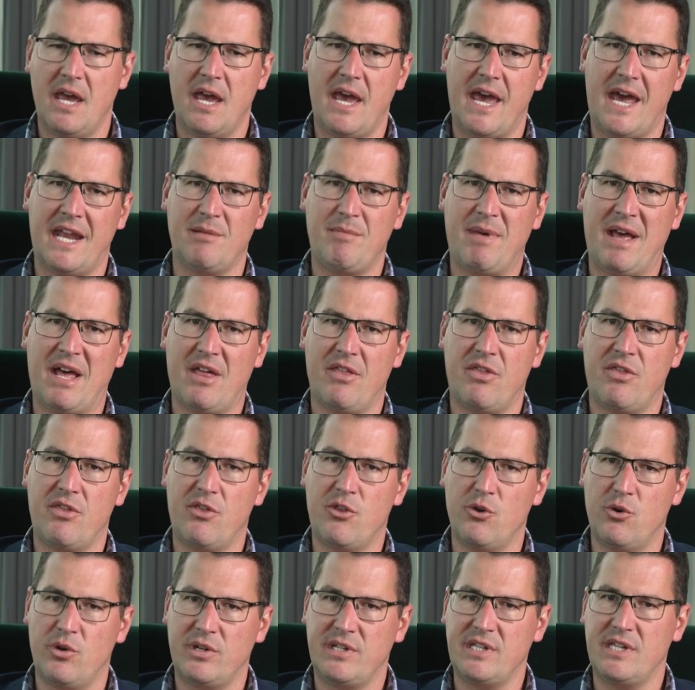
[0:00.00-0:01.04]
and about
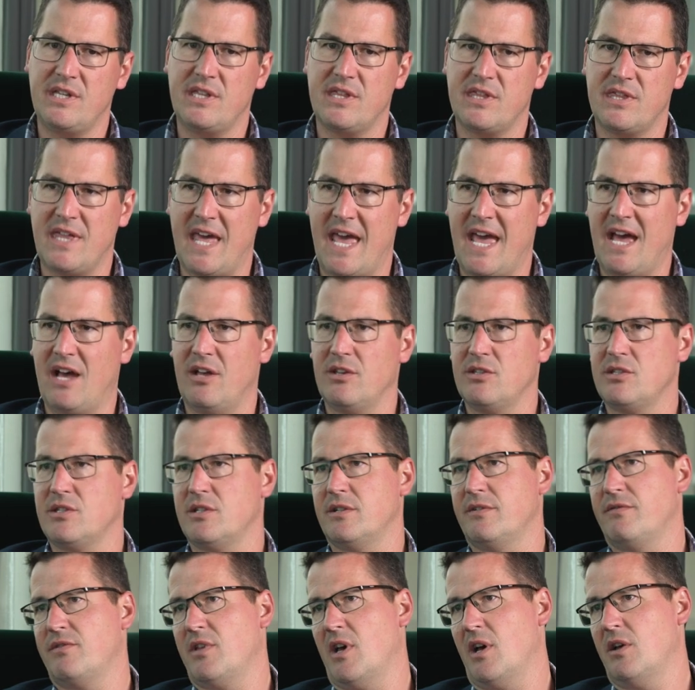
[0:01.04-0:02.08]

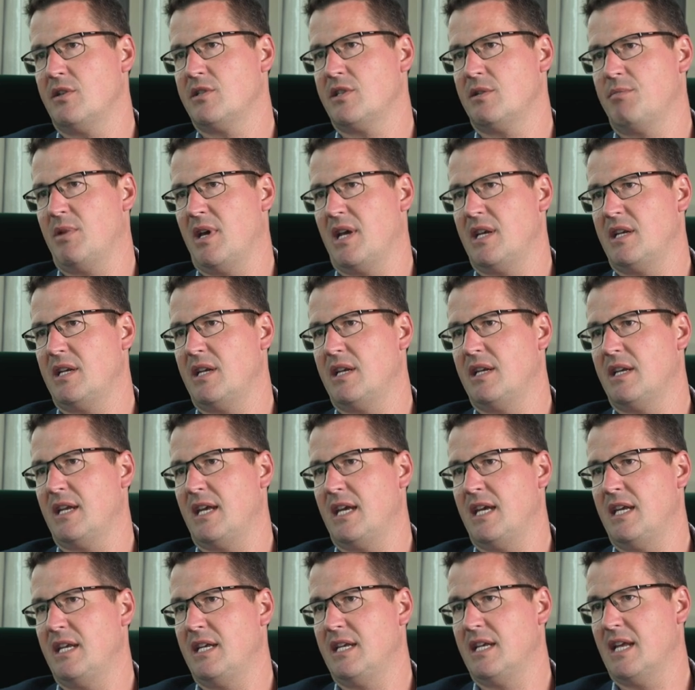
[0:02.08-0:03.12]
30,000 of those had been in,
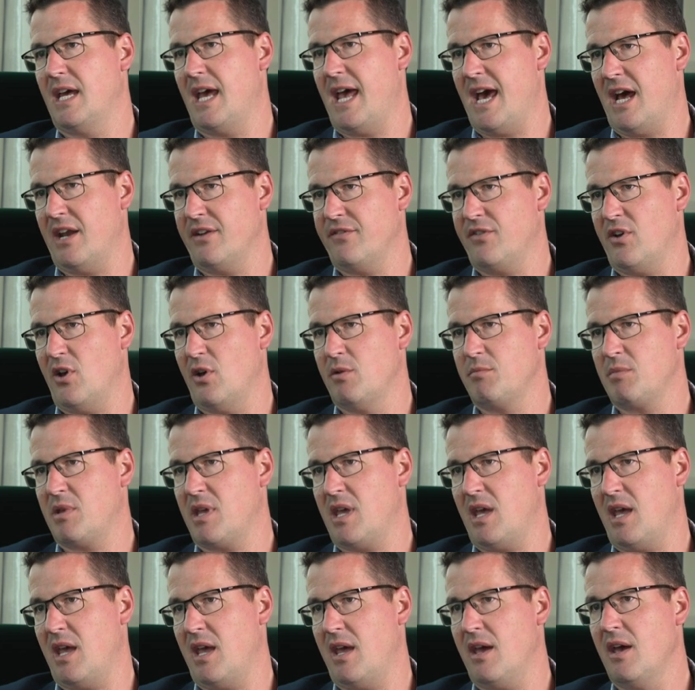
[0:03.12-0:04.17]
in out-of-home
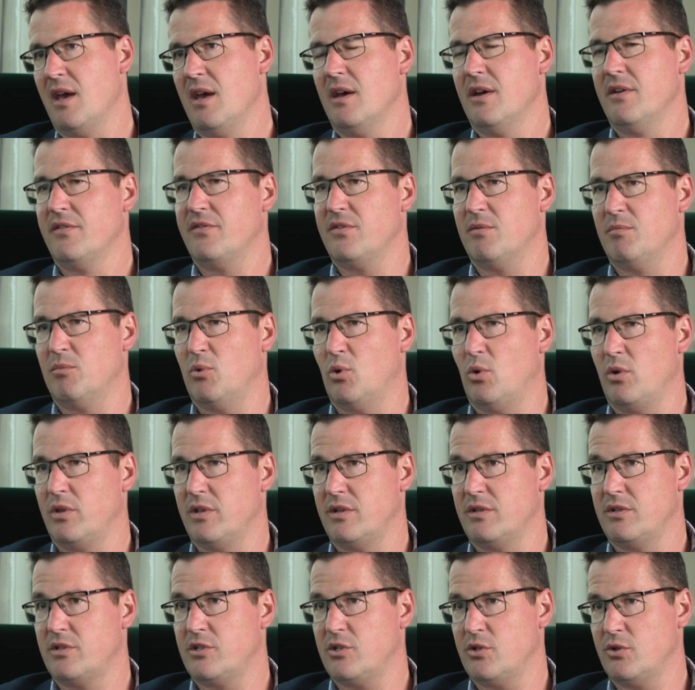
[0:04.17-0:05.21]
care for more
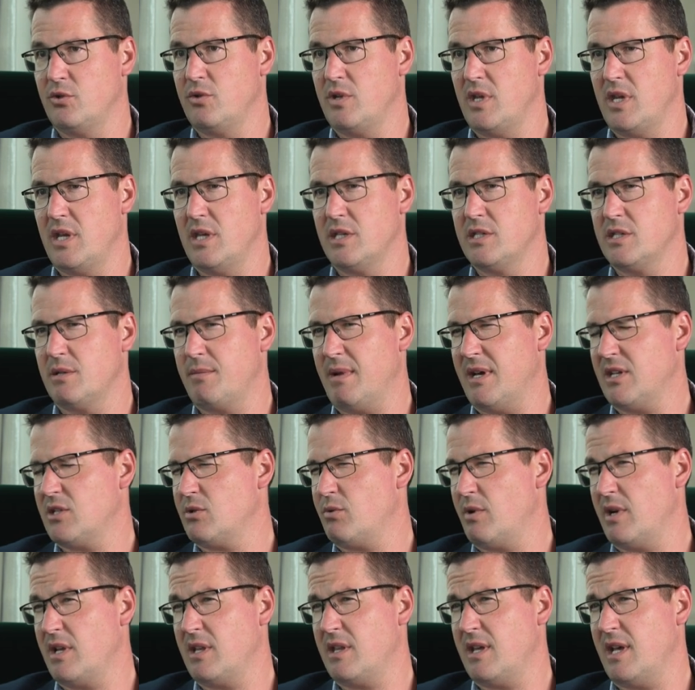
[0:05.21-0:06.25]
than two years, and about
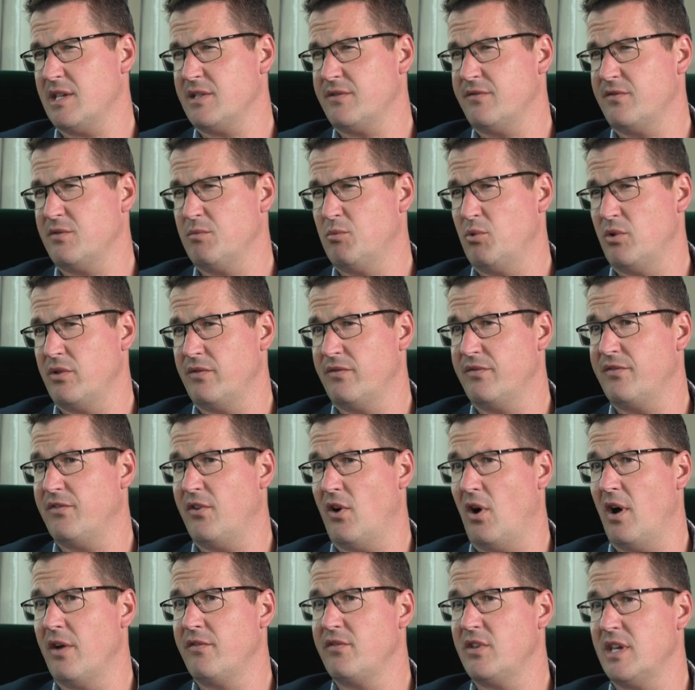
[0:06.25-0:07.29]
20,000 for more than
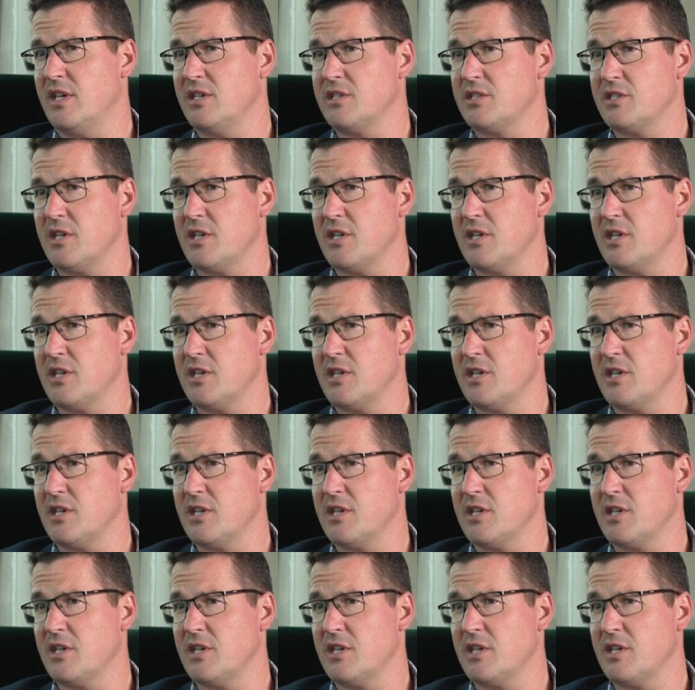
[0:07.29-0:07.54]
five years.